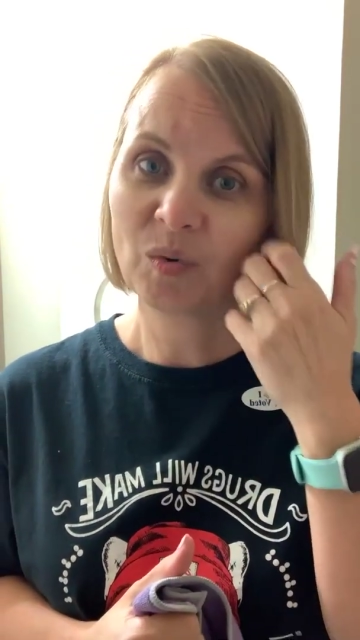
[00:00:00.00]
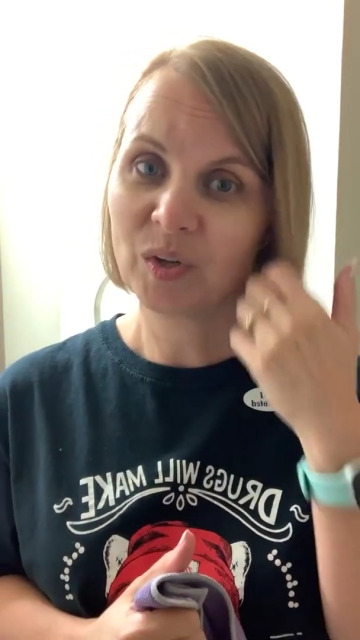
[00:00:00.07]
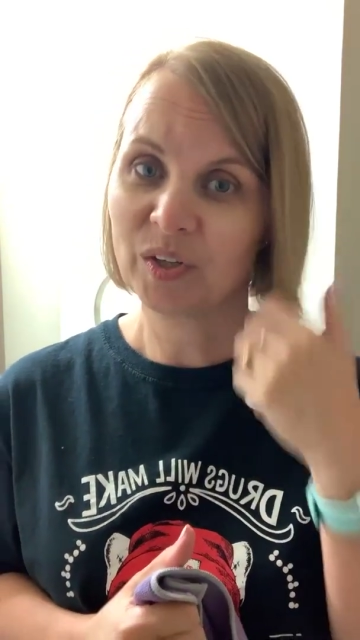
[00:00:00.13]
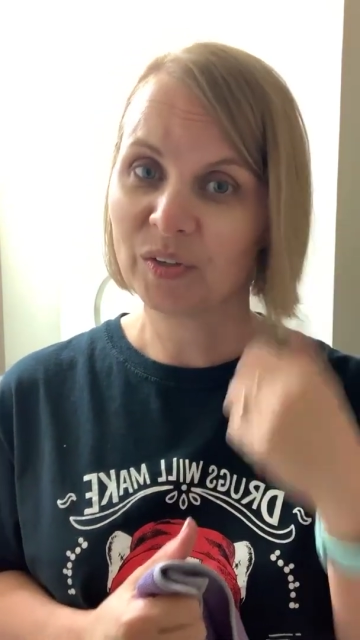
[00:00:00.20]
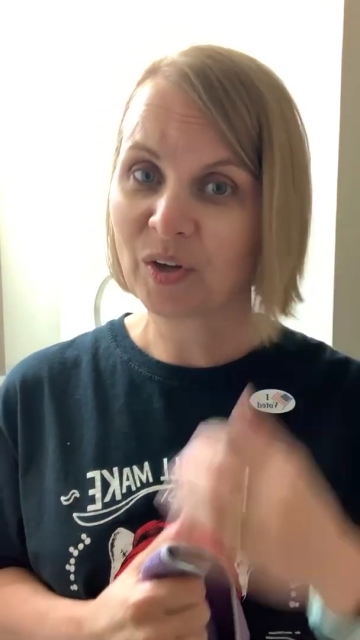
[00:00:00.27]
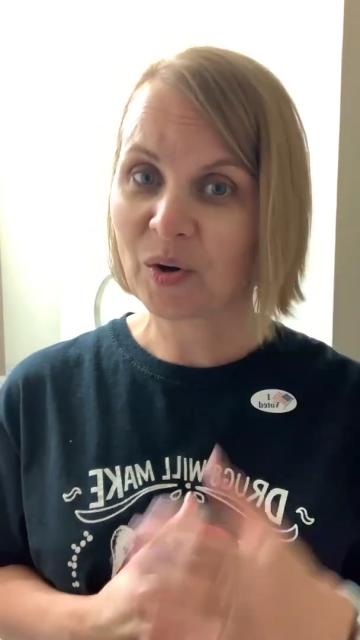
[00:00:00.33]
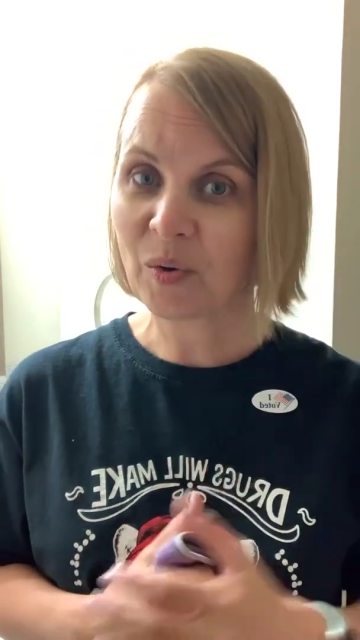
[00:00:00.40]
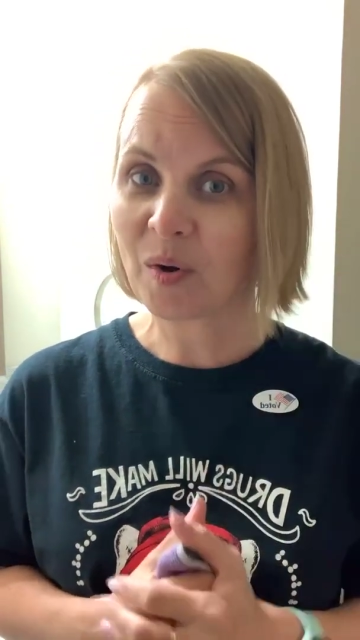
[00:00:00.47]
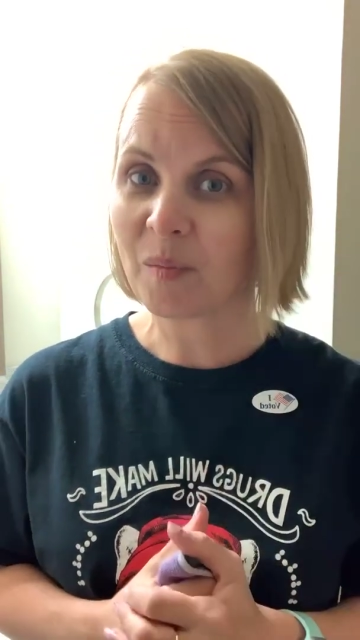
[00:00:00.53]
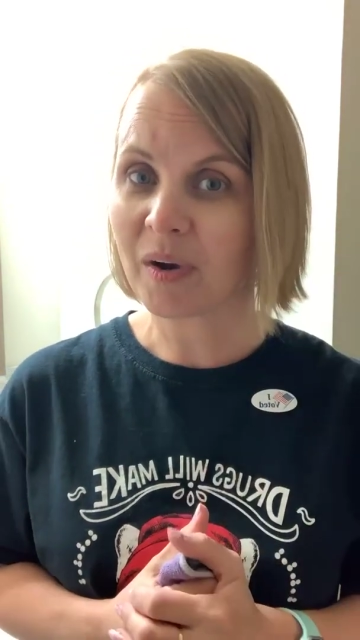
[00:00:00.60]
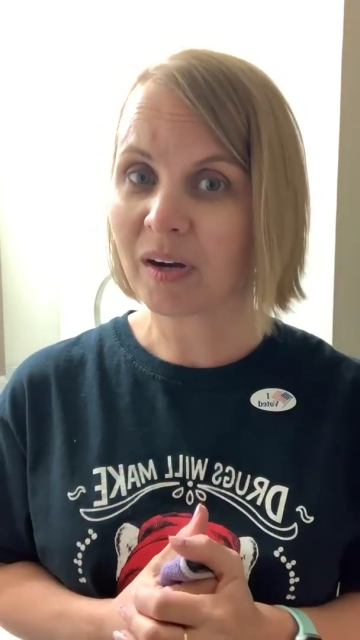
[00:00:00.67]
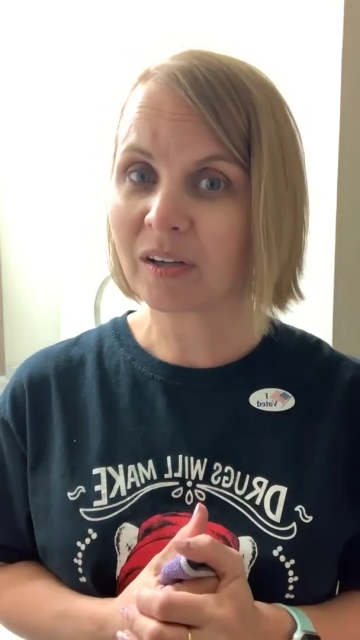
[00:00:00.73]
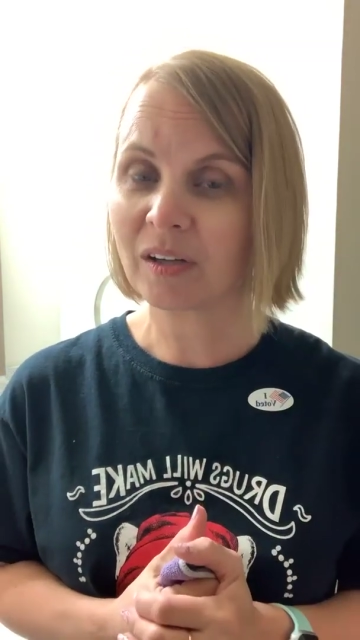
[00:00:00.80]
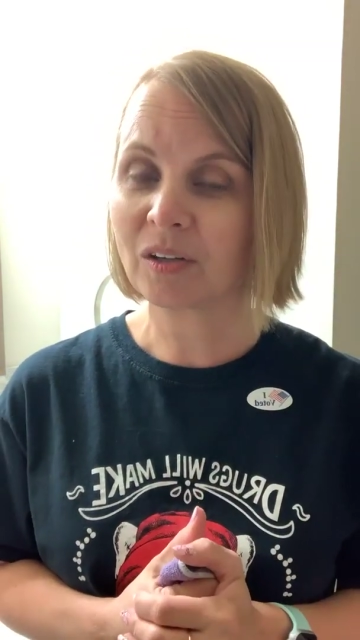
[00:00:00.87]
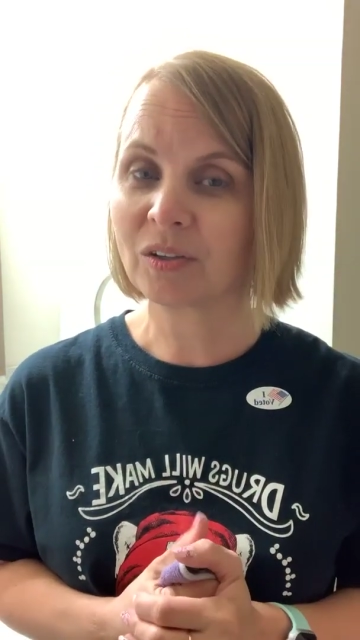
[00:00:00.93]
all know
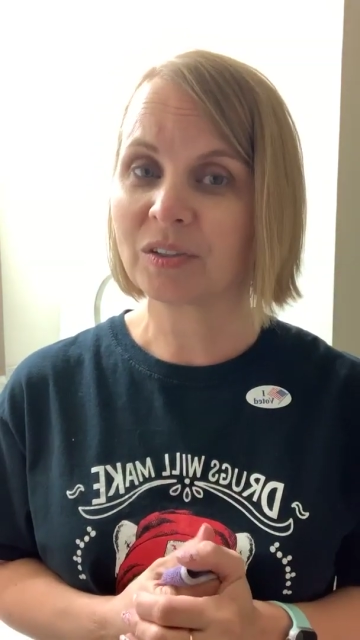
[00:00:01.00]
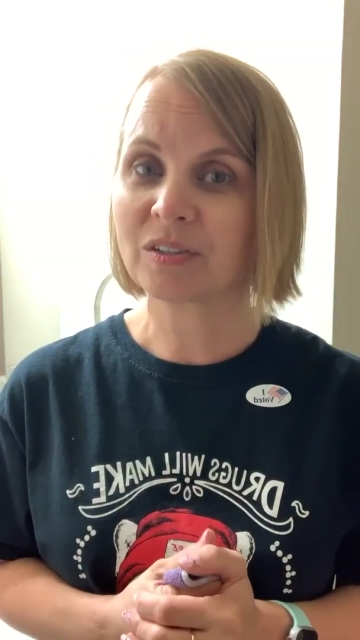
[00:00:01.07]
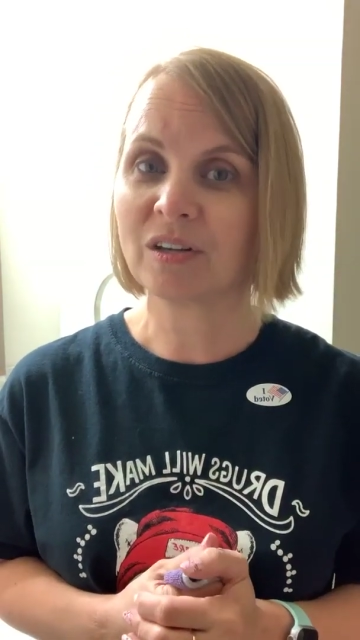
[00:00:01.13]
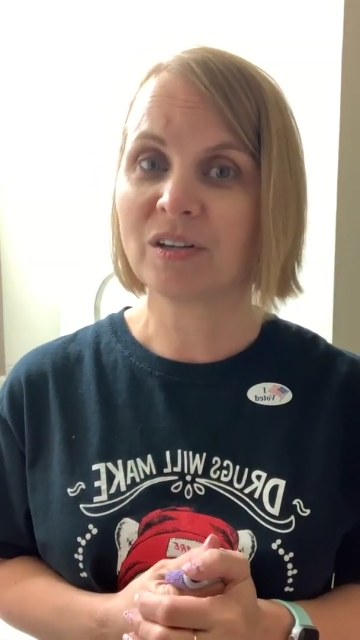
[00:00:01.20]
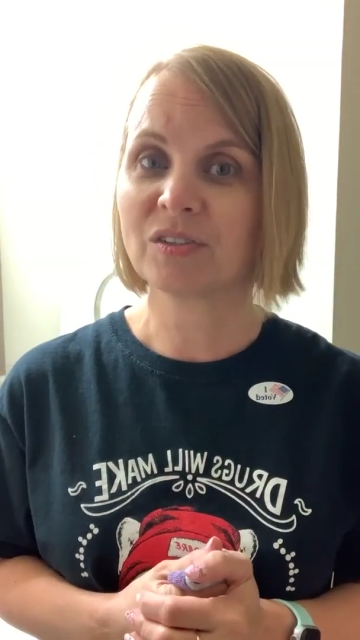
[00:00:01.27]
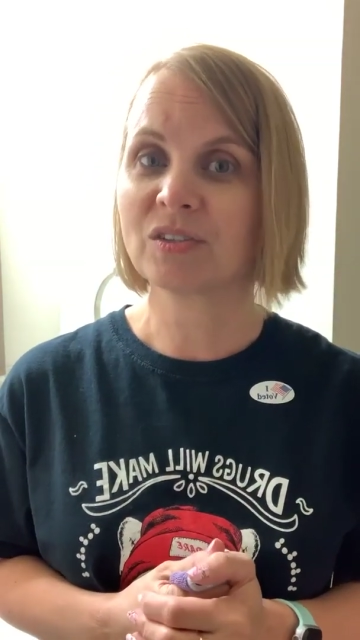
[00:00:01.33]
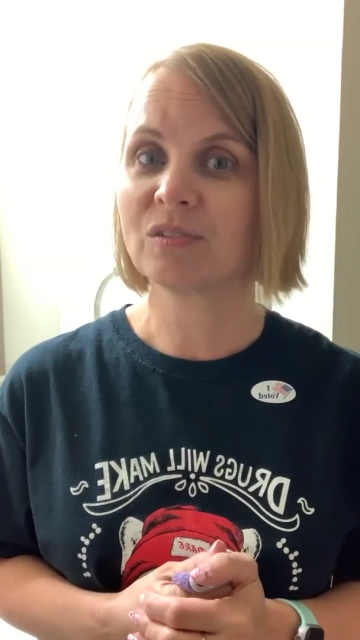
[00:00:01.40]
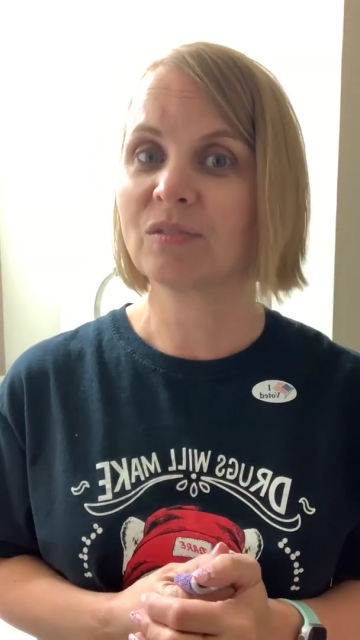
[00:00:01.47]
American Girl dolls.